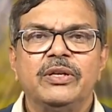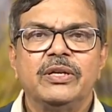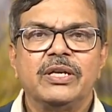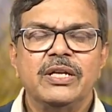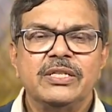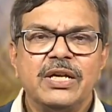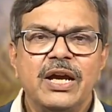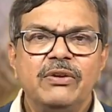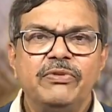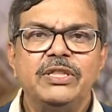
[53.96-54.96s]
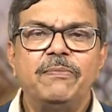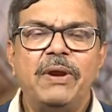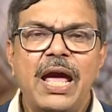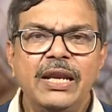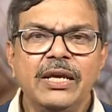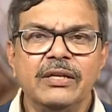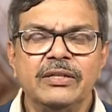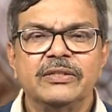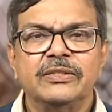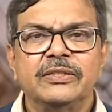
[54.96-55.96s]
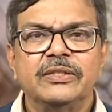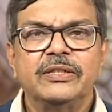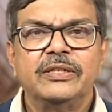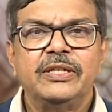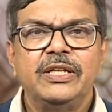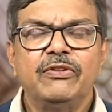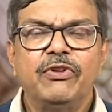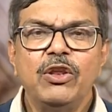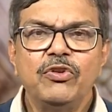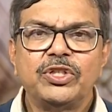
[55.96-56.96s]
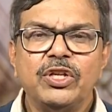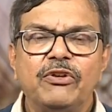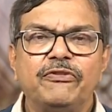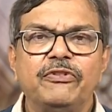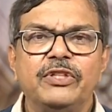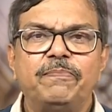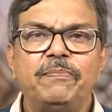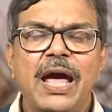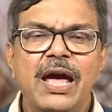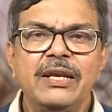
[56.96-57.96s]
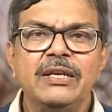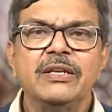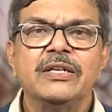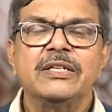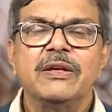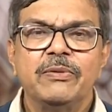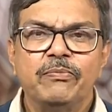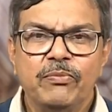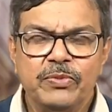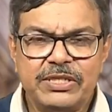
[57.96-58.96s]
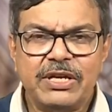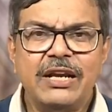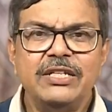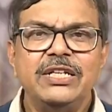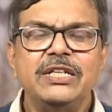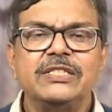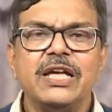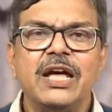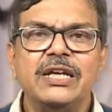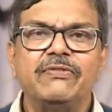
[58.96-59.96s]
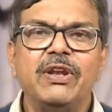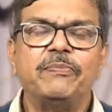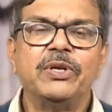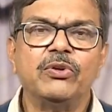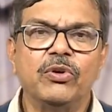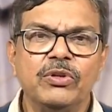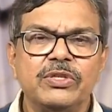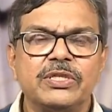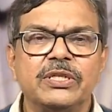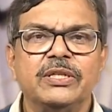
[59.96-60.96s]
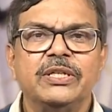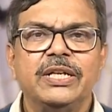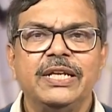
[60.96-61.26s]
concerned with the planning, evolution of the plan, strategies and development goals in